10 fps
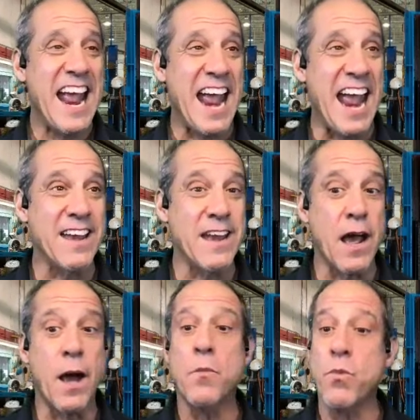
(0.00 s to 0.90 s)
And
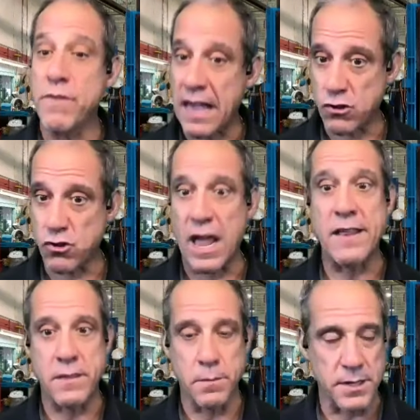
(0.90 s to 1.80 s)
we
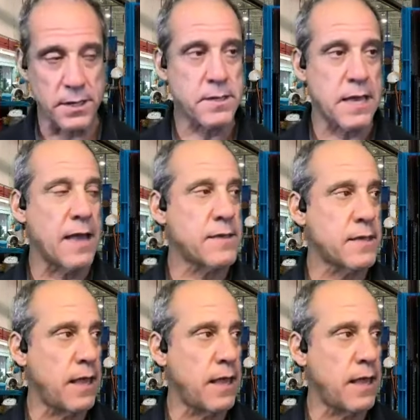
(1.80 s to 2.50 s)
had some success.